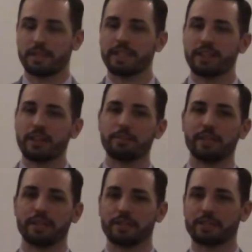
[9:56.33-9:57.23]
Lean on
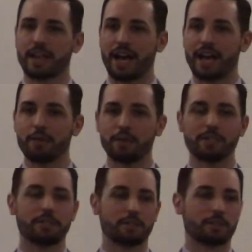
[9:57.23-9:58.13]
me, because I
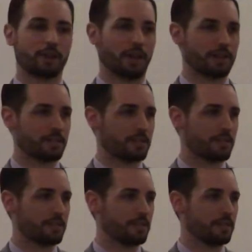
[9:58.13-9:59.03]
went to the cross.
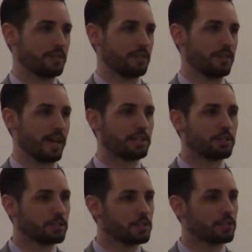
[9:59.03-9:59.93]
I
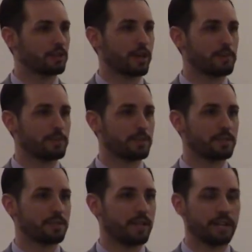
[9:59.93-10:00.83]
took the
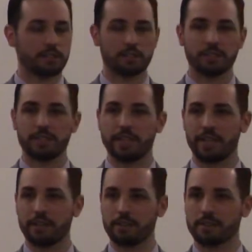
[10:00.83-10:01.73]
stripes, I took the
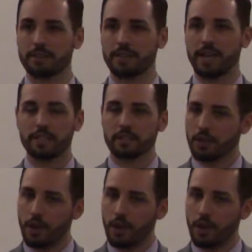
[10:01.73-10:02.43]
nails, I took